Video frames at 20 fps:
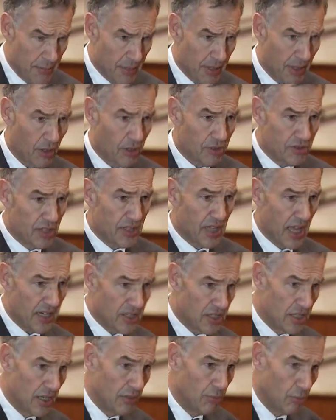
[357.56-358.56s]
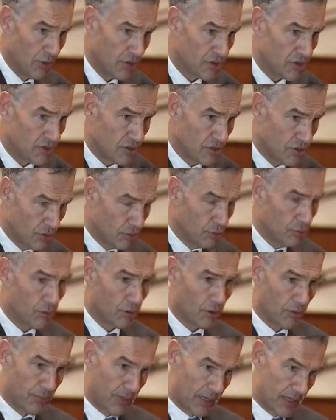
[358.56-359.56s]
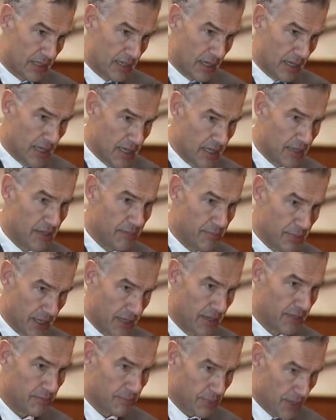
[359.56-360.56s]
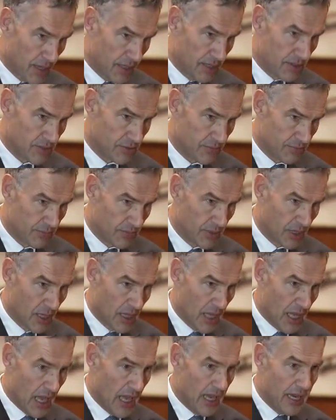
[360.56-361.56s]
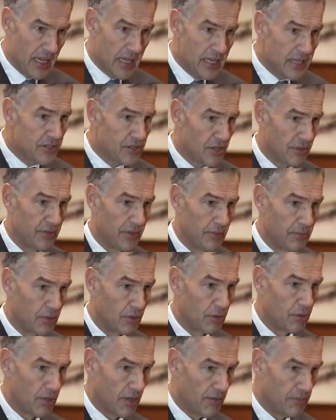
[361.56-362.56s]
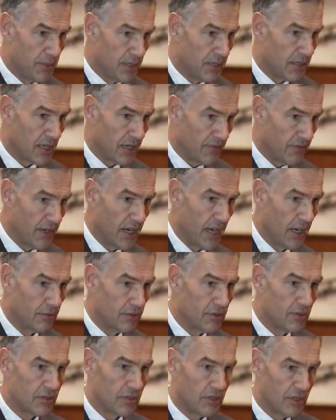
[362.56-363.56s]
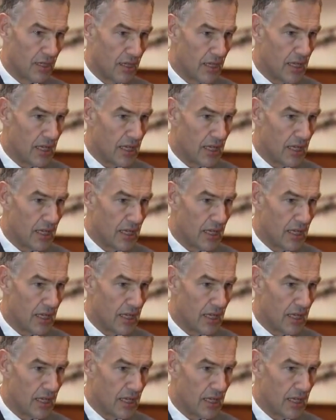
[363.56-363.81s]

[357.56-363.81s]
Because it actually was two completely independent prizes, and each of them could have been given out uh,